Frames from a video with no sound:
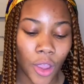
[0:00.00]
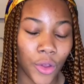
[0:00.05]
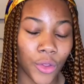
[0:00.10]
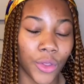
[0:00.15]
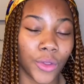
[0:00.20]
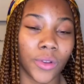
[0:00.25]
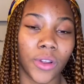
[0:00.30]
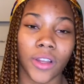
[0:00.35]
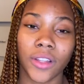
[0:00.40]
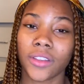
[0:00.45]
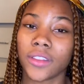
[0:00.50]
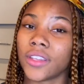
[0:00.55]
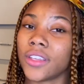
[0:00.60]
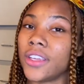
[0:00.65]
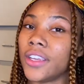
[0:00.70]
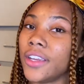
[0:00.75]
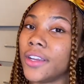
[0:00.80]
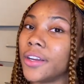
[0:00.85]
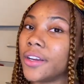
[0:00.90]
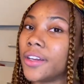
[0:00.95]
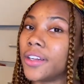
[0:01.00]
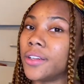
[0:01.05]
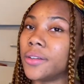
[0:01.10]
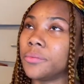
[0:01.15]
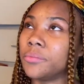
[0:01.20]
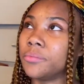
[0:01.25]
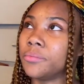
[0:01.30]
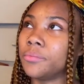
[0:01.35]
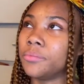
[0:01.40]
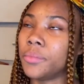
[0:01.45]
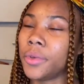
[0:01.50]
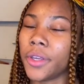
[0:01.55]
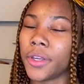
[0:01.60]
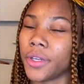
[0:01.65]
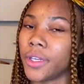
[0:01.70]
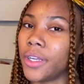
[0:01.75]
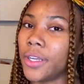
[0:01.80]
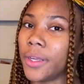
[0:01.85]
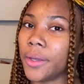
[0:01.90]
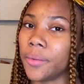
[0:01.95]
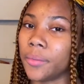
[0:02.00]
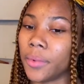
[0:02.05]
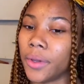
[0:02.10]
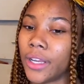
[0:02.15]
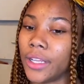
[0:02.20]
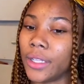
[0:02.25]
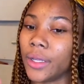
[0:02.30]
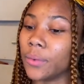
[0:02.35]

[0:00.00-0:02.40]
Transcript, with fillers: throughout the year period. But in the